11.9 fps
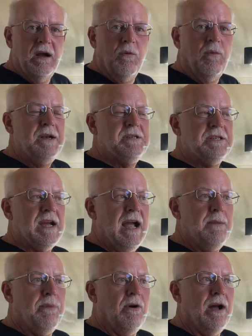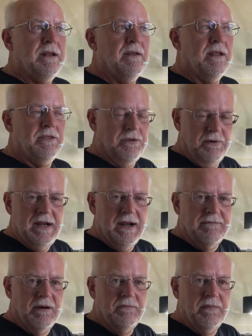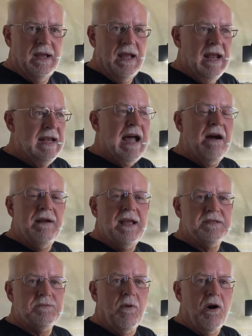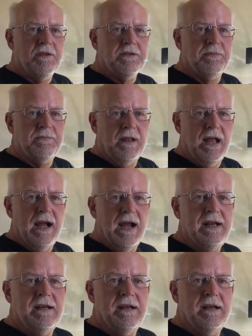which I bought 3 of them, now has multiplied